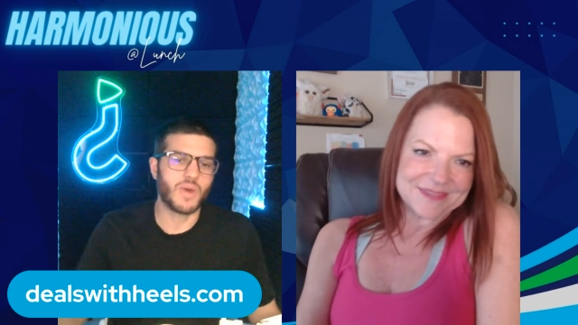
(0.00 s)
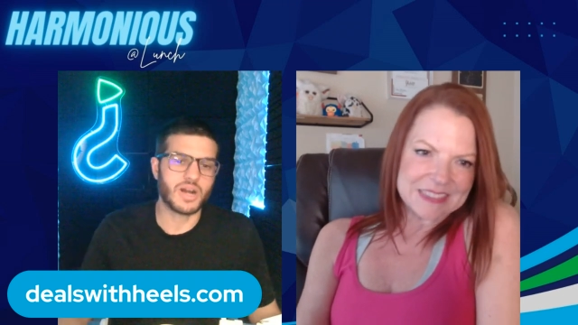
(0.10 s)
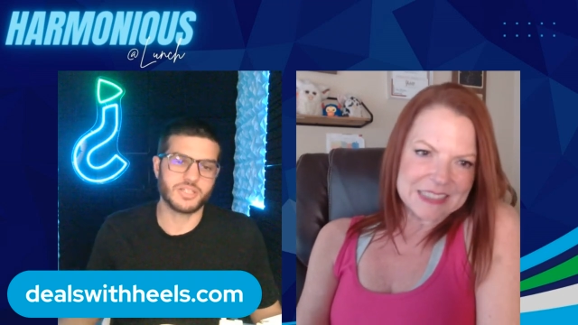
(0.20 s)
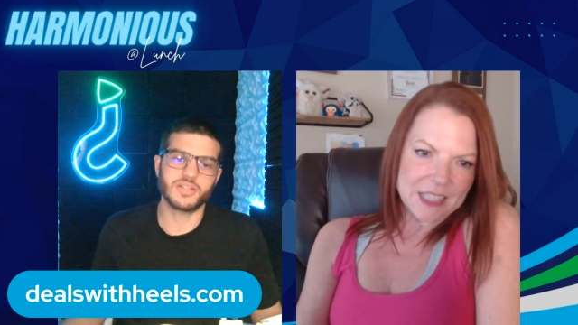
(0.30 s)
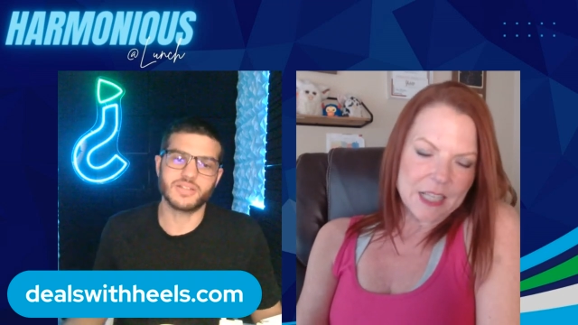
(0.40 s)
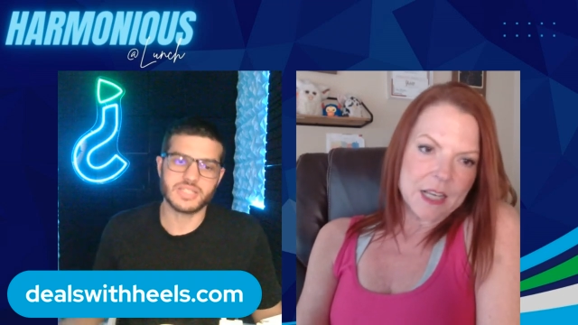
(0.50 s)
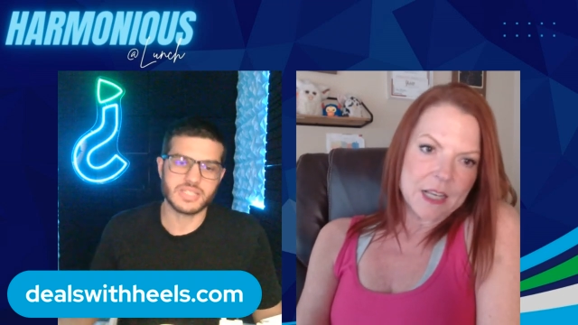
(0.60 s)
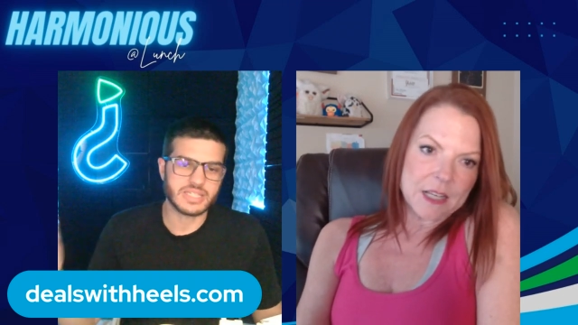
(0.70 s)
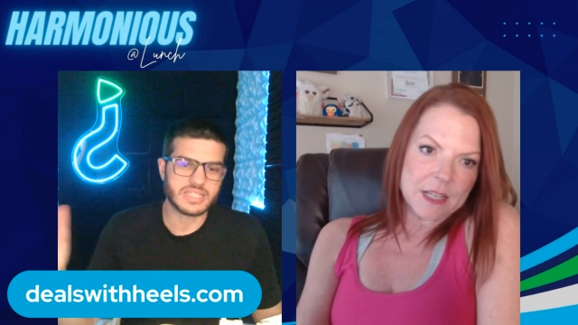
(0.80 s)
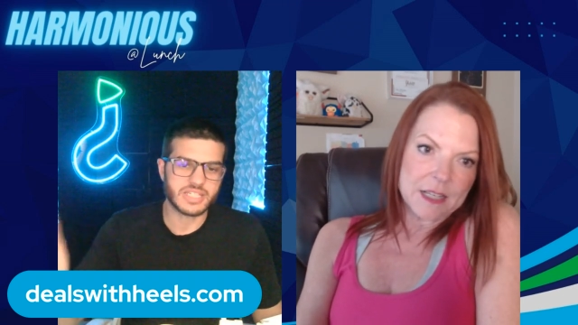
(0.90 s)
Speaker 1: watching or
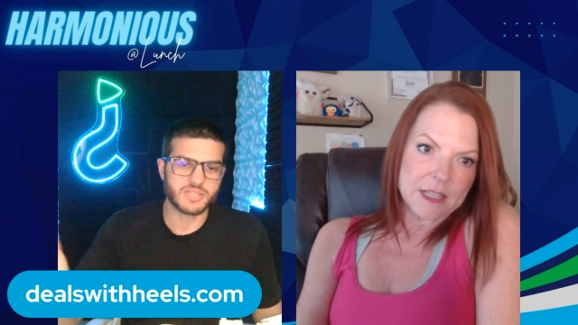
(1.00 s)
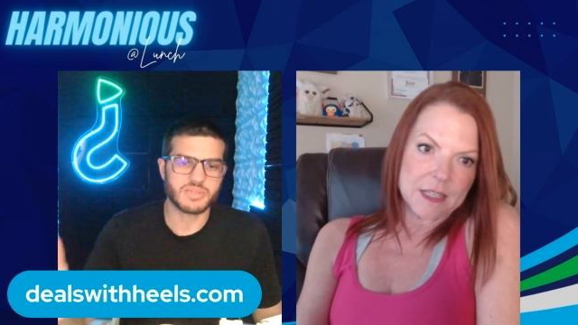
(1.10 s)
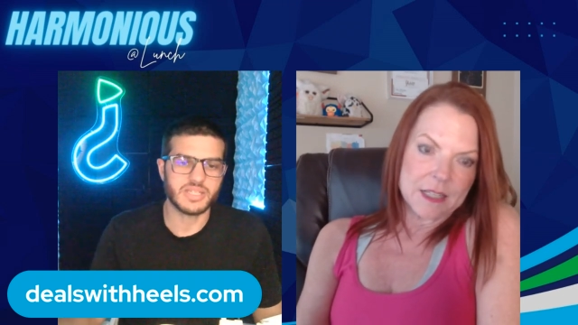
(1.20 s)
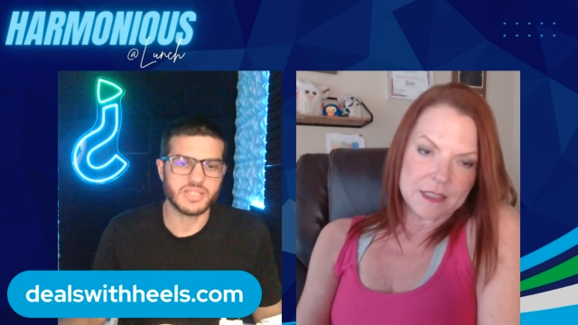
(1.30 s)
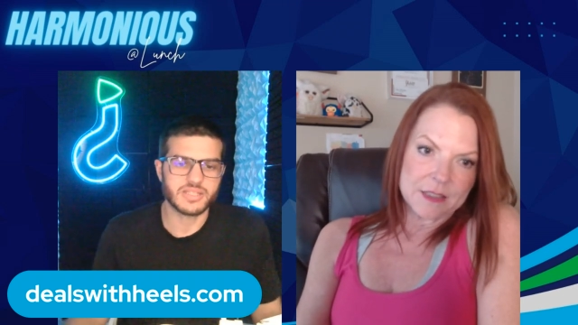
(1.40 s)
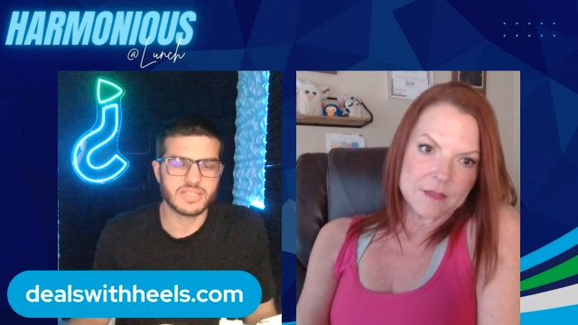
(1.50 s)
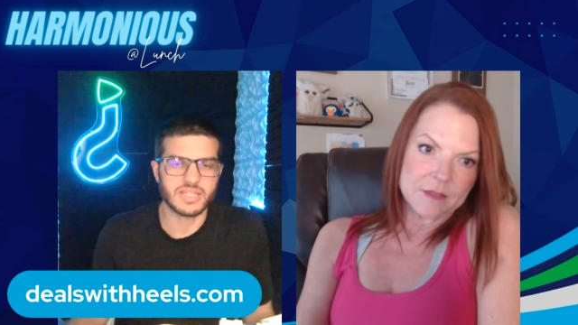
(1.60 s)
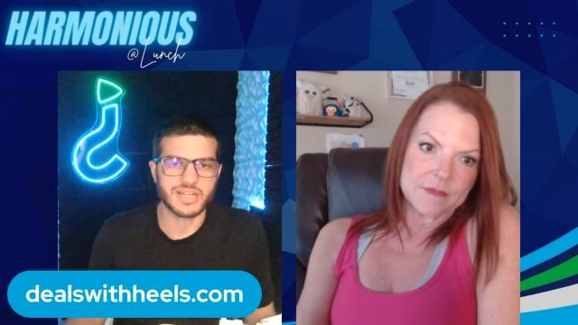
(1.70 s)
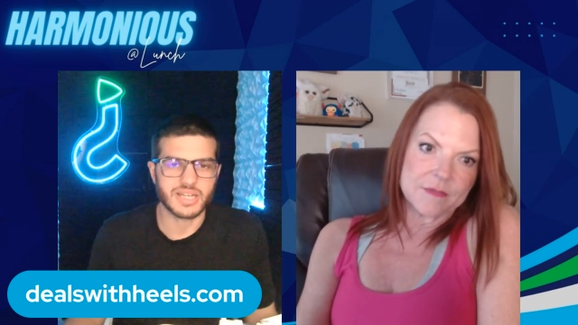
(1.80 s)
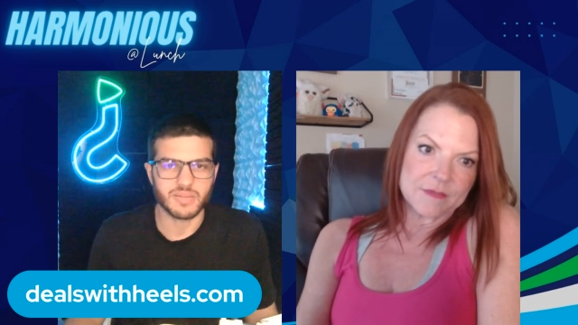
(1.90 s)
listening,
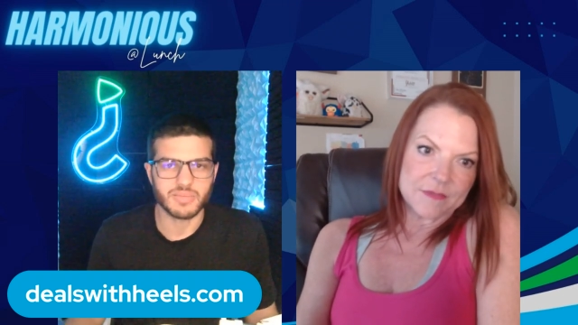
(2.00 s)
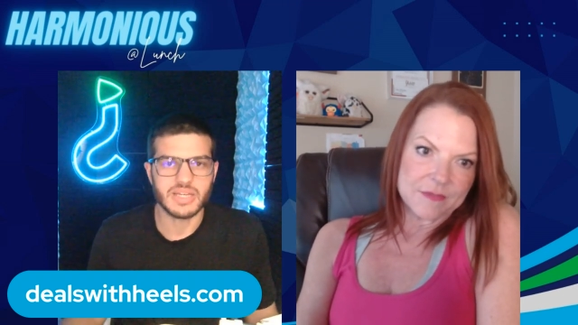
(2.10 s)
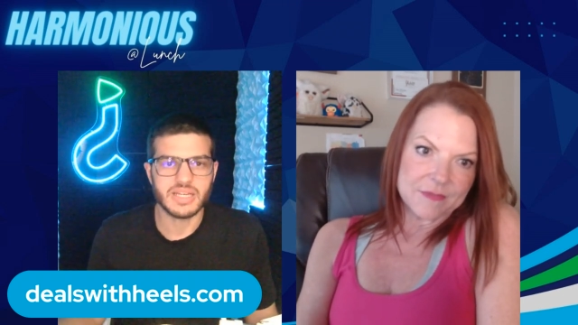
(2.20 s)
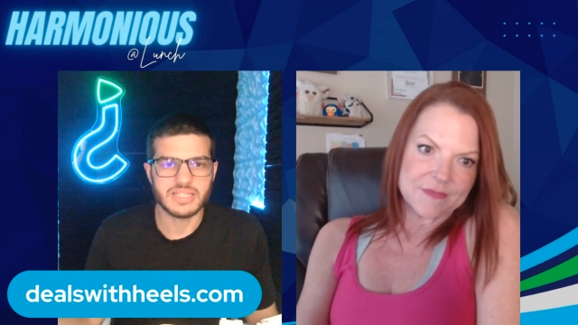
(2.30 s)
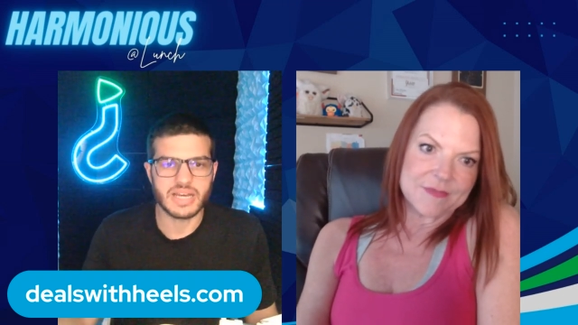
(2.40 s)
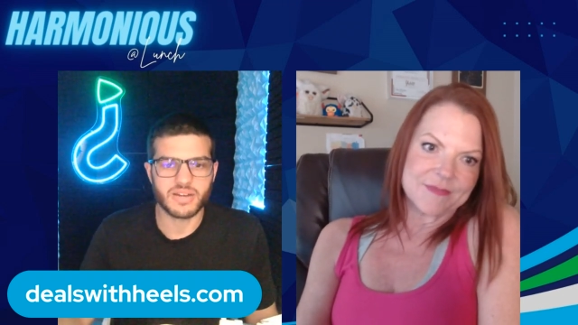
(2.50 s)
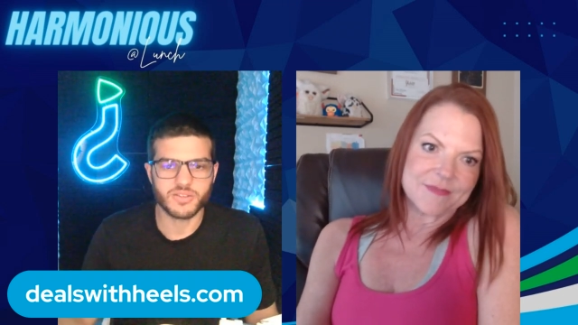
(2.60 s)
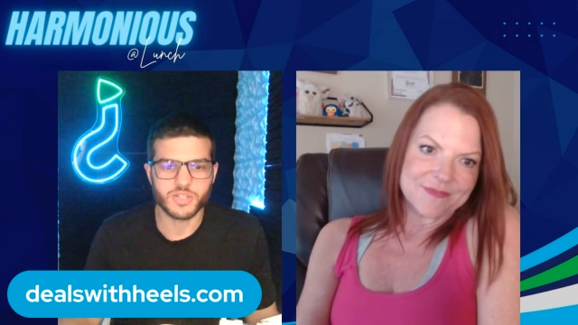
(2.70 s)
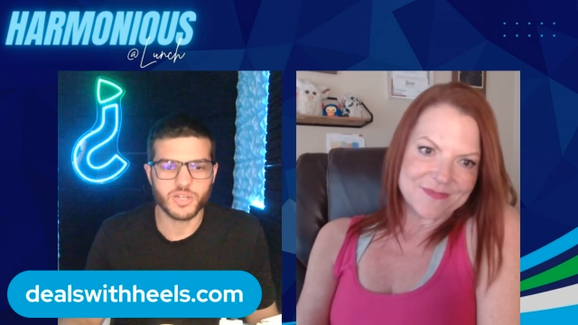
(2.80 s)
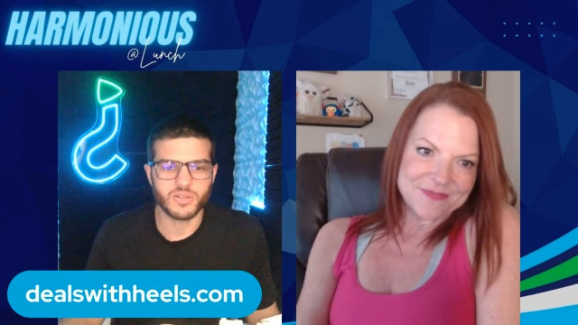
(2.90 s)
dealswithheels.com, down in the
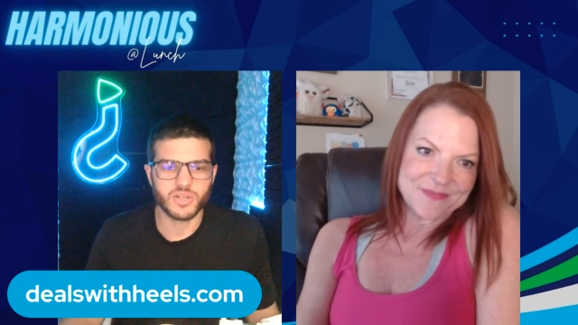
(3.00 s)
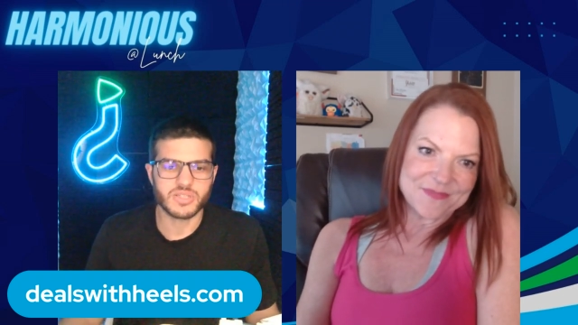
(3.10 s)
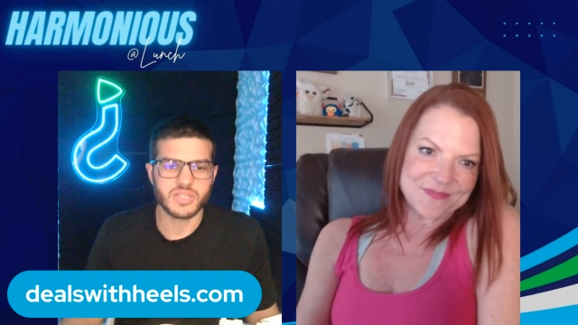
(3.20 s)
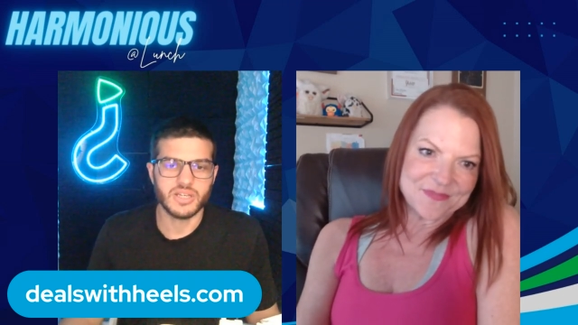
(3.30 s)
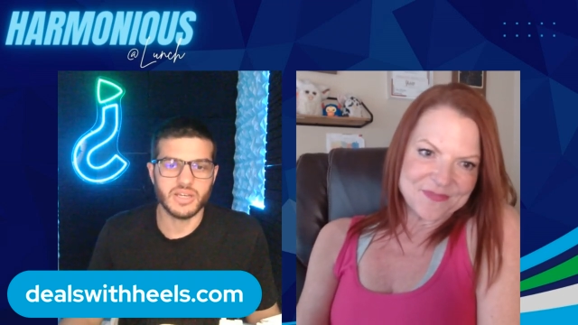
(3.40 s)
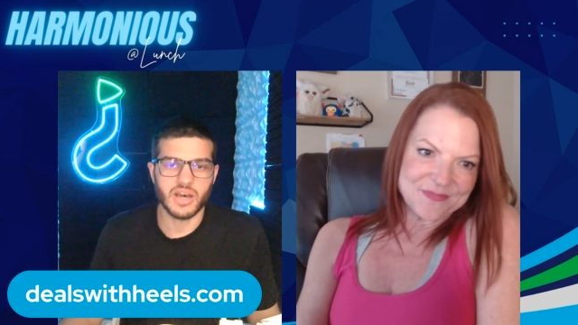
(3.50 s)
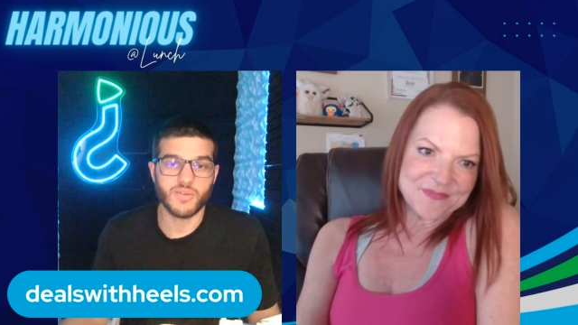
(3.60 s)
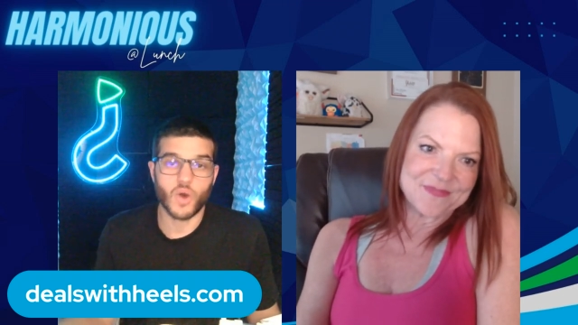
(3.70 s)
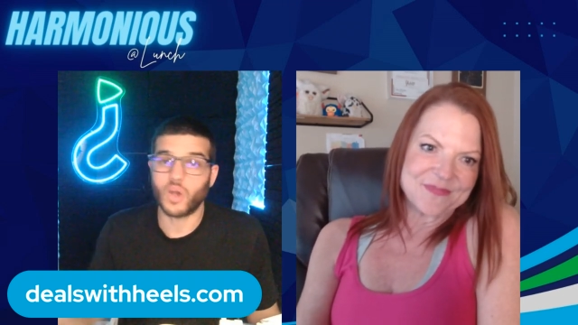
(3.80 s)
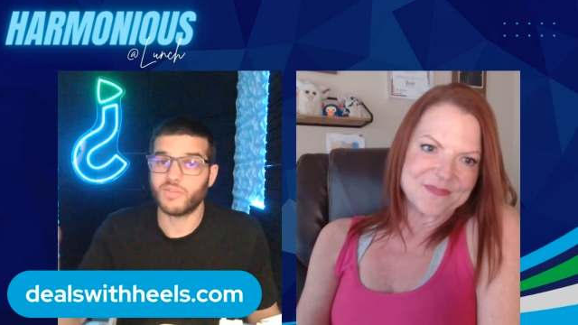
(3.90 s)
show notes, uh,
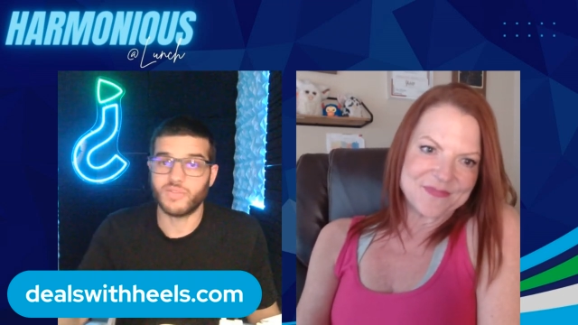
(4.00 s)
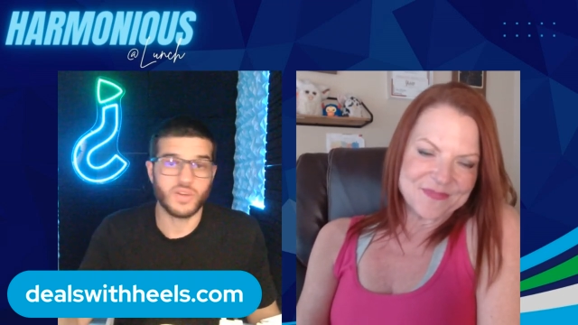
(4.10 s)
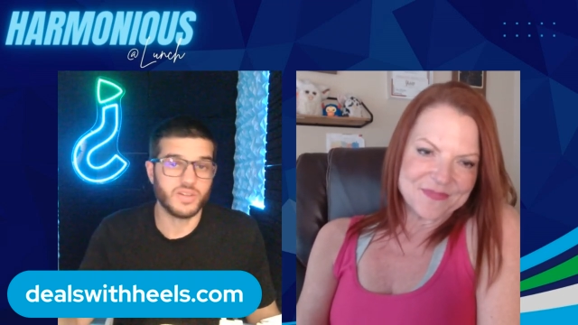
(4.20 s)
all of